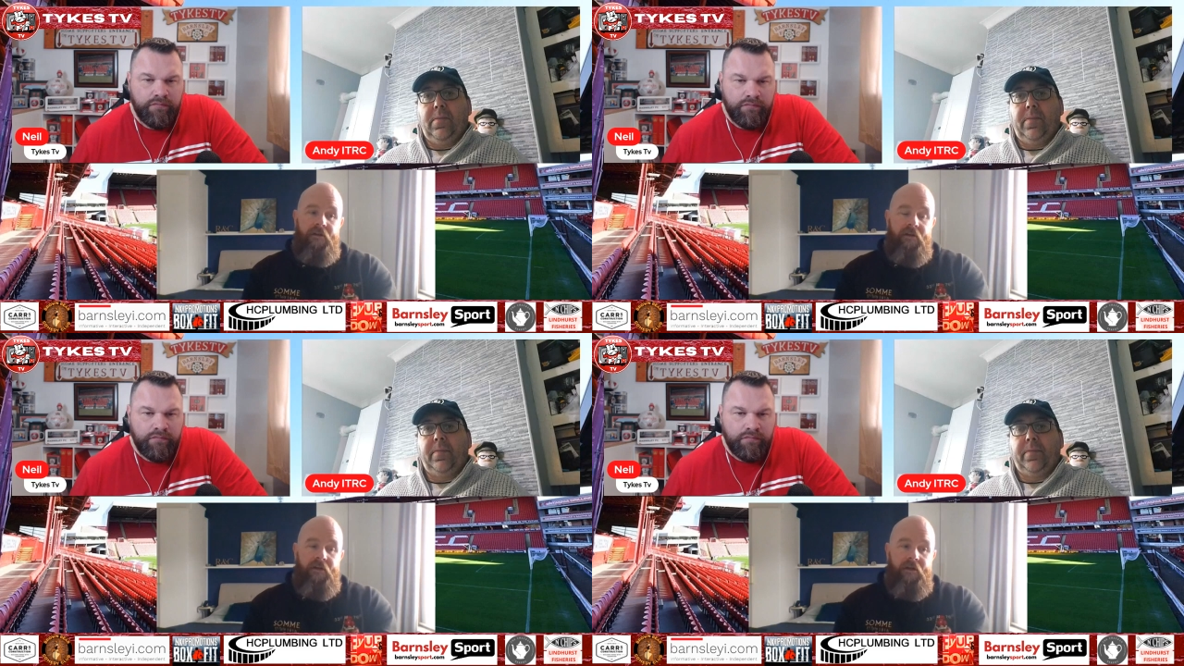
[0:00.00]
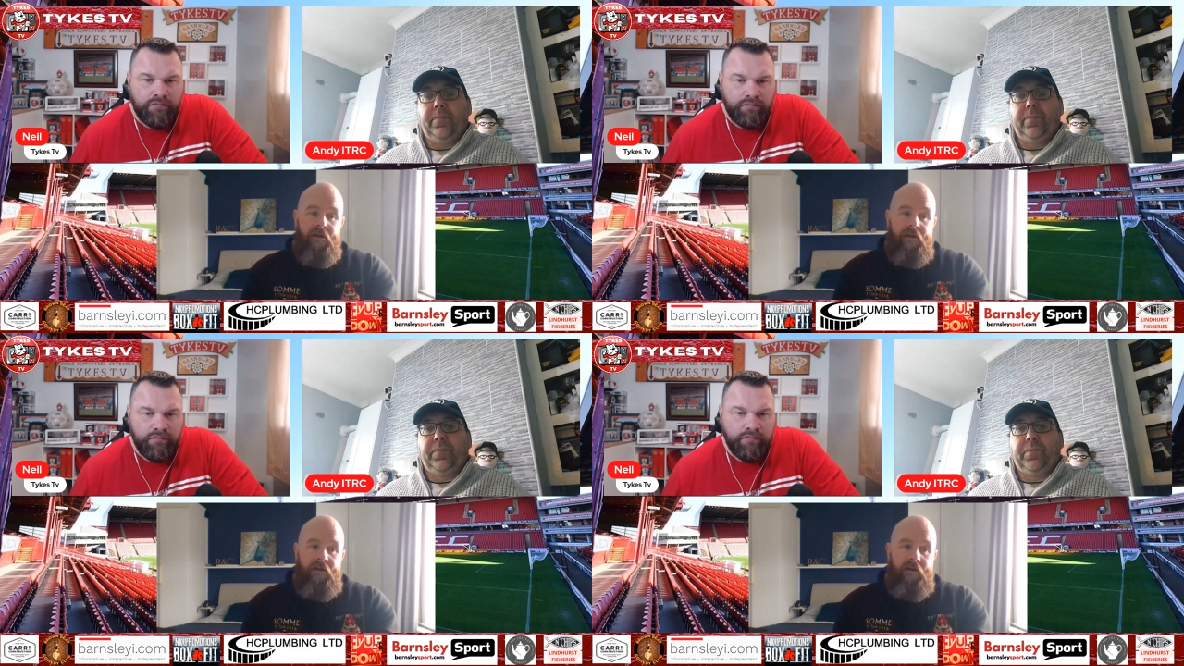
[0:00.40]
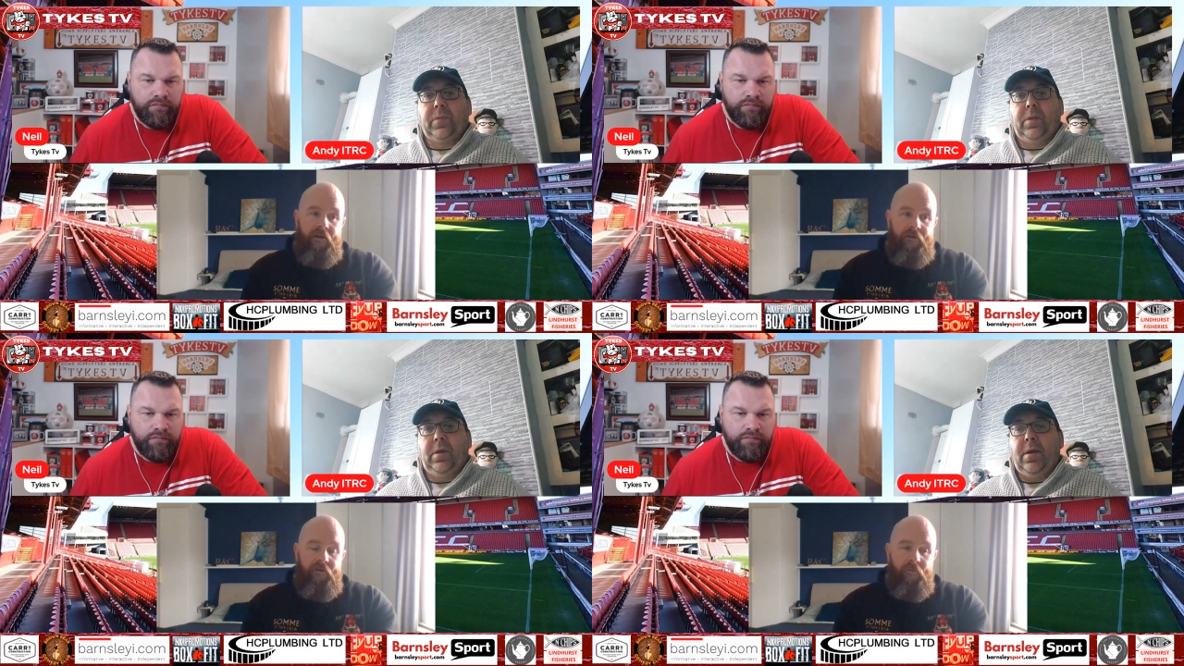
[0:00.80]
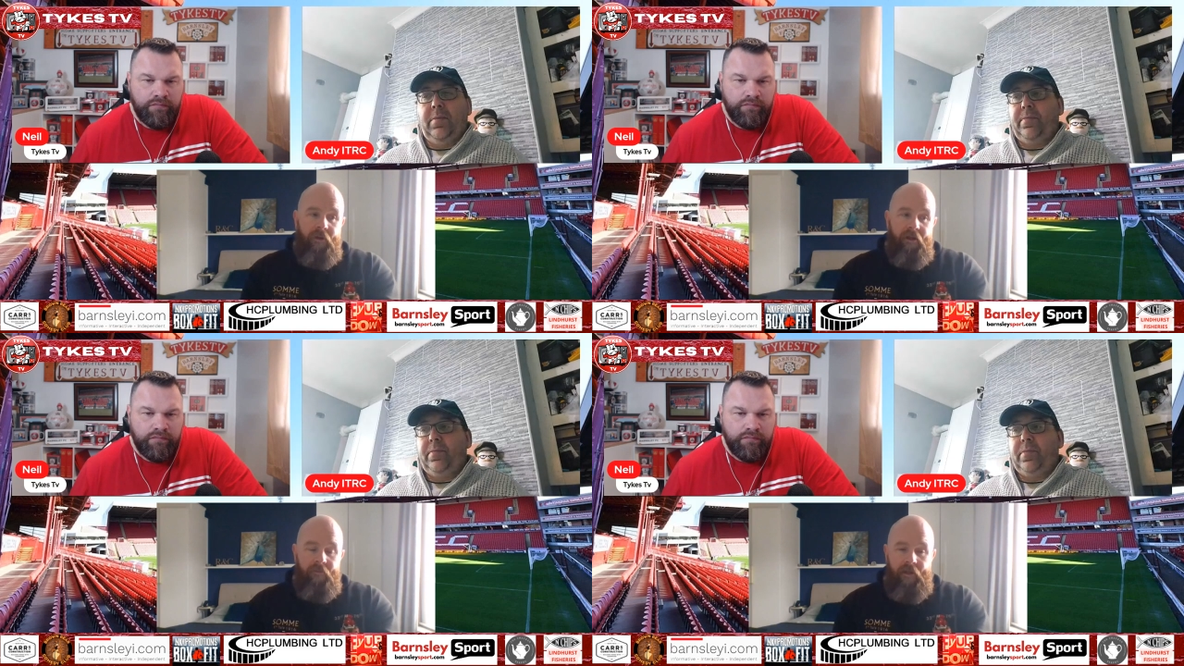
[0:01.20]
Speaker 1: Mm. I think yeah. they were
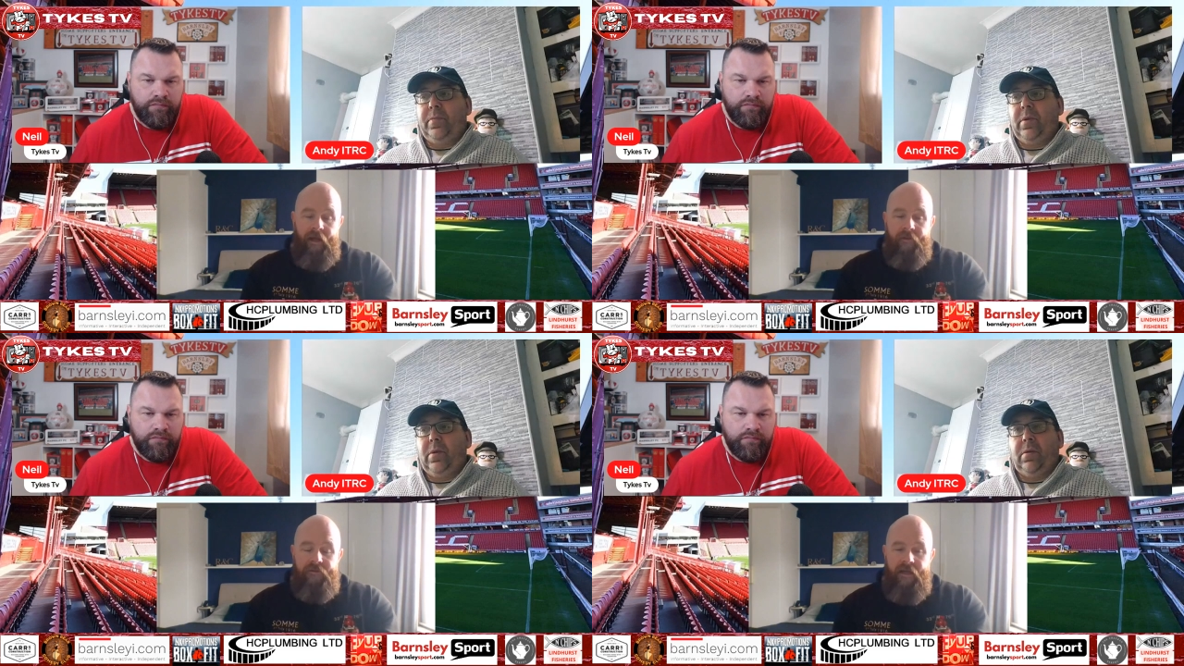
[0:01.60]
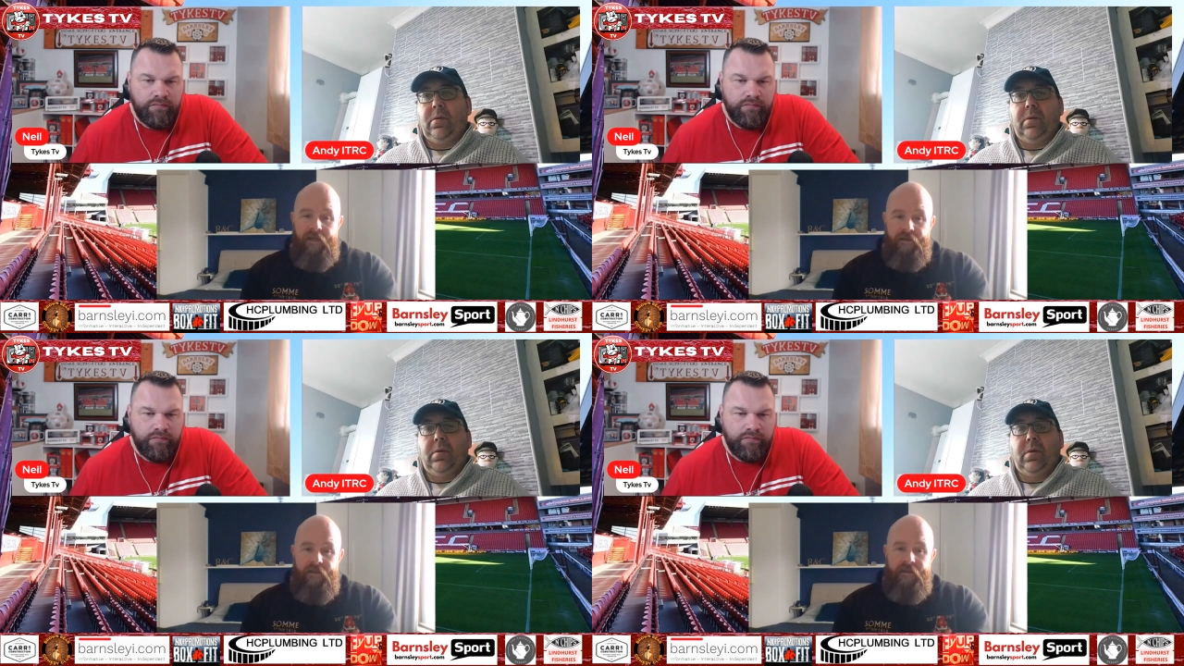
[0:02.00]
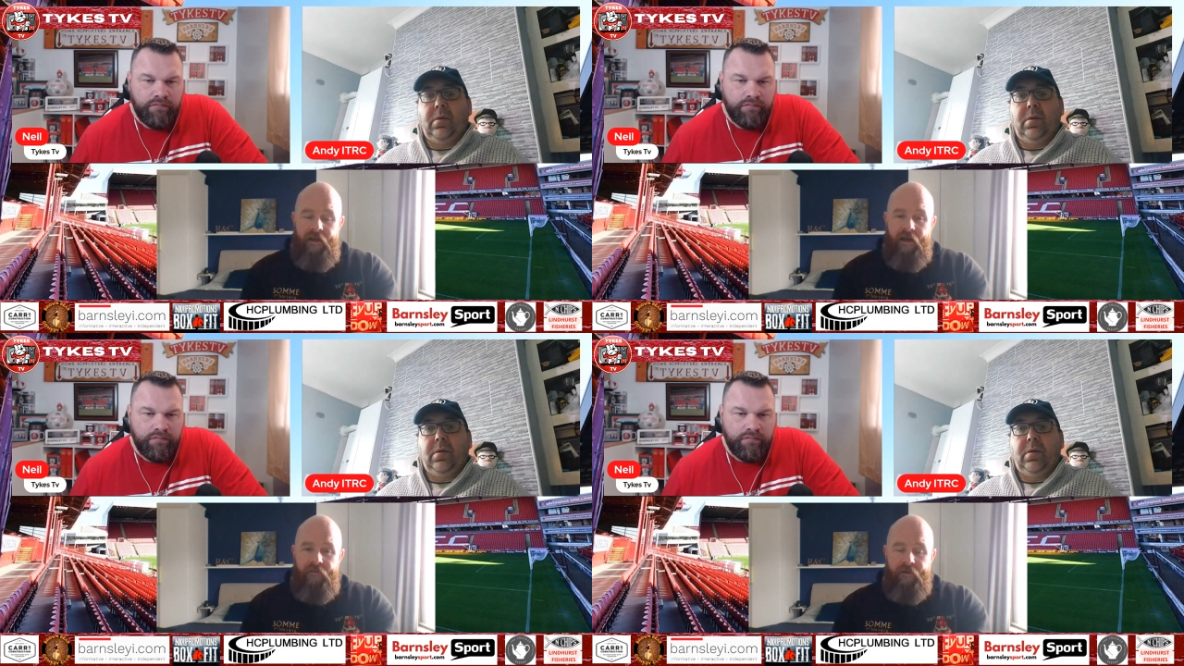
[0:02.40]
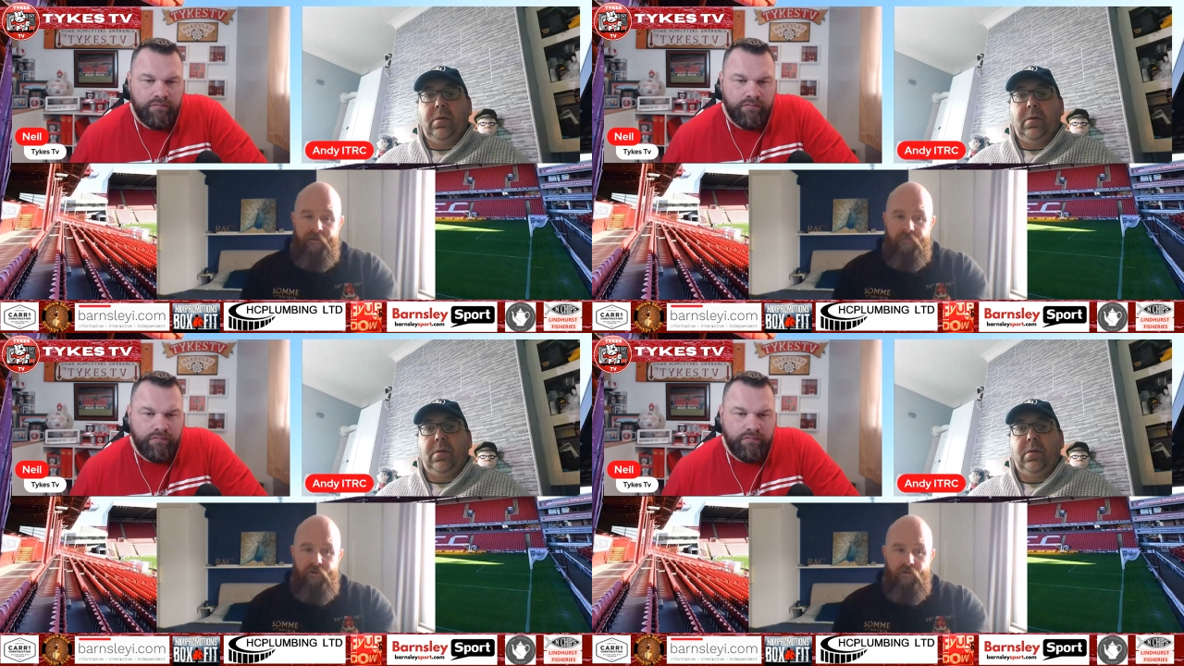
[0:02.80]
brilliant. But like you were saying, Andy, they did. I
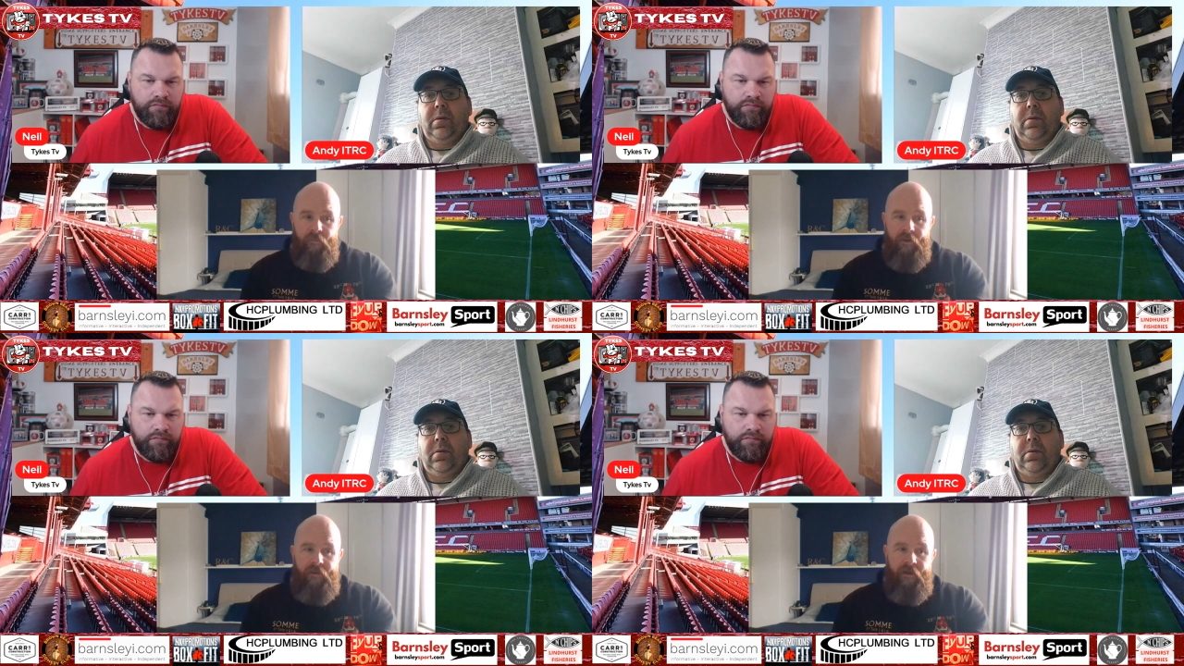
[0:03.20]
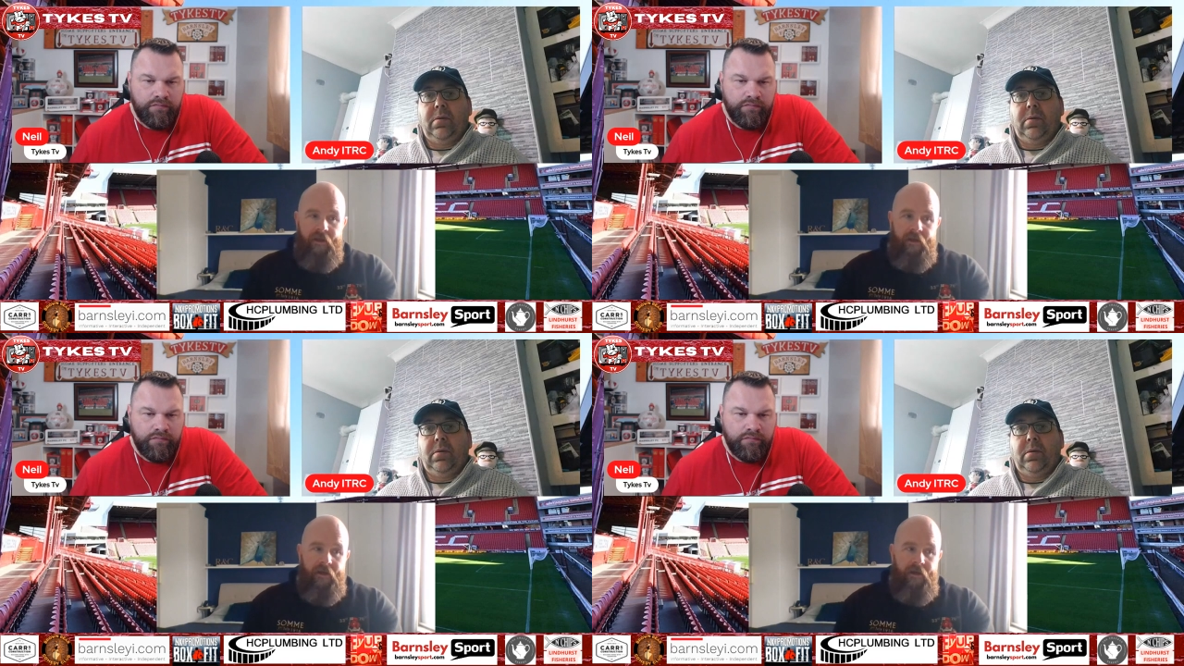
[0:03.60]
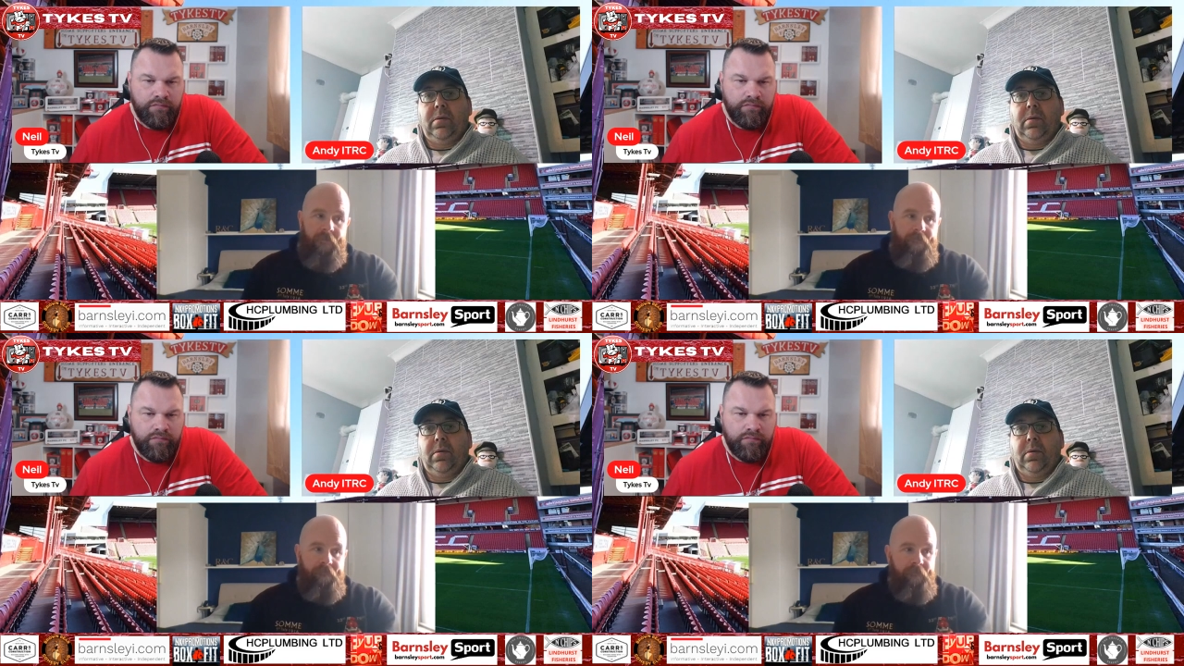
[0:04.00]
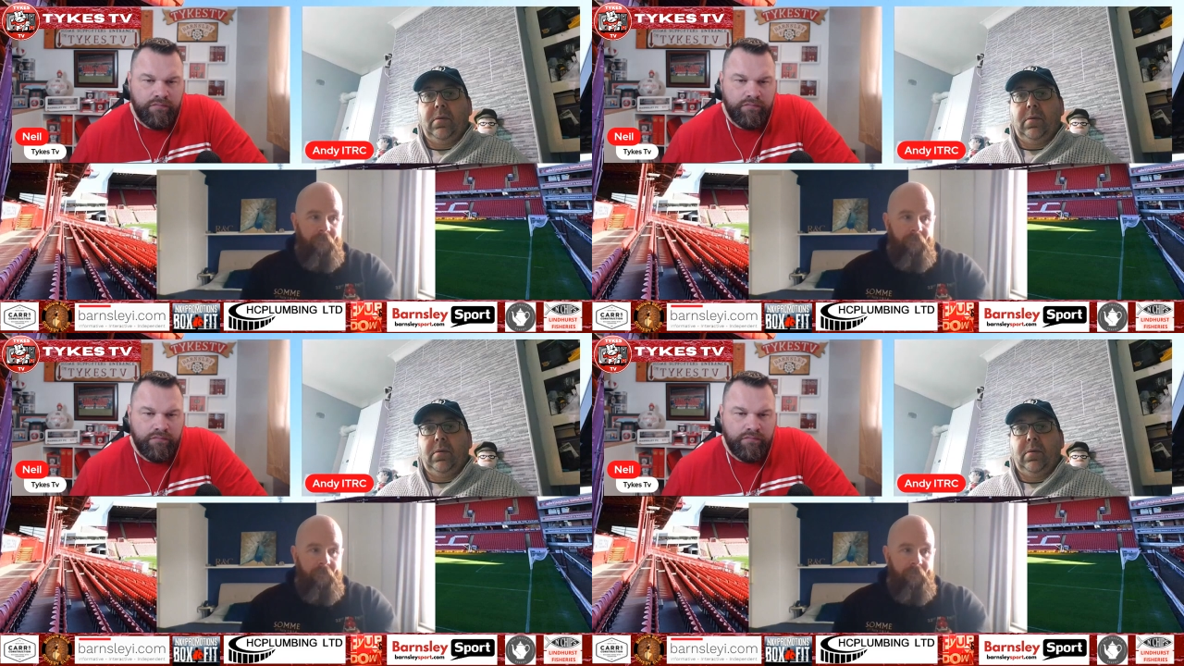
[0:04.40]
think Duff made the, um,